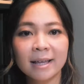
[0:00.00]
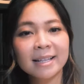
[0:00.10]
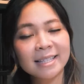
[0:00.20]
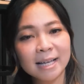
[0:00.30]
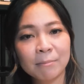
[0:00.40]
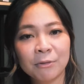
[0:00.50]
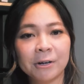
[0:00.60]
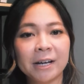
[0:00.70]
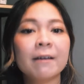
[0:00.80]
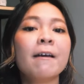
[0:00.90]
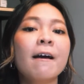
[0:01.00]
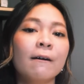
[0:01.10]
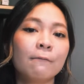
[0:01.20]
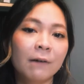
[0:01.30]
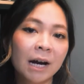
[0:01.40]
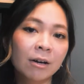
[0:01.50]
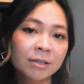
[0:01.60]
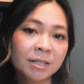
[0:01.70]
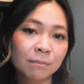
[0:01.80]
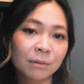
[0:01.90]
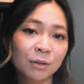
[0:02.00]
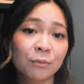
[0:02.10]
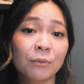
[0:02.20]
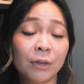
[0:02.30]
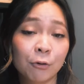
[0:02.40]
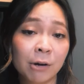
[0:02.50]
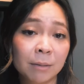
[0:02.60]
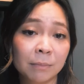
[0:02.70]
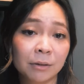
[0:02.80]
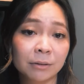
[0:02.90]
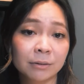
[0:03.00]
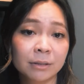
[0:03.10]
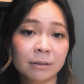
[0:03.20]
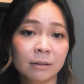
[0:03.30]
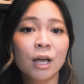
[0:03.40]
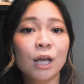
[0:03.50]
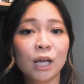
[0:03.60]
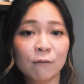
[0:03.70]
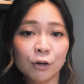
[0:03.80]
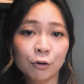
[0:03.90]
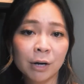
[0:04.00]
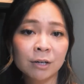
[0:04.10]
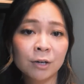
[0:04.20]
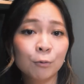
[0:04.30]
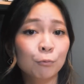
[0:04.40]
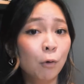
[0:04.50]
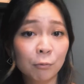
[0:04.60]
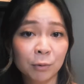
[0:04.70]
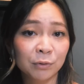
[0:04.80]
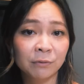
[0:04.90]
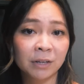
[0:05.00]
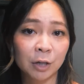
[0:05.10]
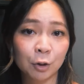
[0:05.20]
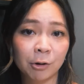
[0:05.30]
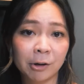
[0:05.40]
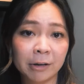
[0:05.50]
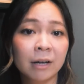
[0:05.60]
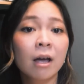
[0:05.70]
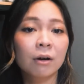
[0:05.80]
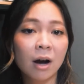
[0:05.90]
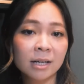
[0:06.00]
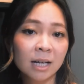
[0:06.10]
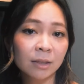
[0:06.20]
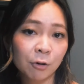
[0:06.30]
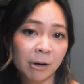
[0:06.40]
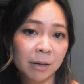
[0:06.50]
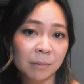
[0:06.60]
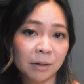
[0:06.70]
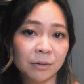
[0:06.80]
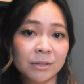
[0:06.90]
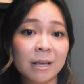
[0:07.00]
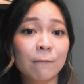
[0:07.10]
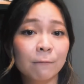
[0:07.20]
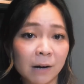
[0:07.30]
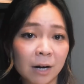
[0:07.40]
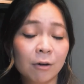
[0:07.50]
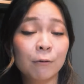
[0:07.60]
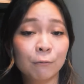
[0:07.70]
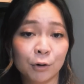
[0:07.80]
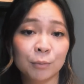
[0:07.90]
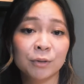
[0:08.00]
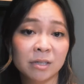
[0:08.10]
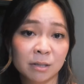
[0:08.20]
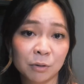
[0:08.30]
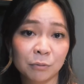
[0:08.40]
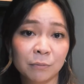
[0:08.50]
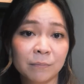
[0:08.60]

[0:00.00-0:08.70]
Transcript: Step 3. File a dispute with the credit bureaus. If your creditor won't remove the inquiry, contact the credit bureaus and file a formal dispute.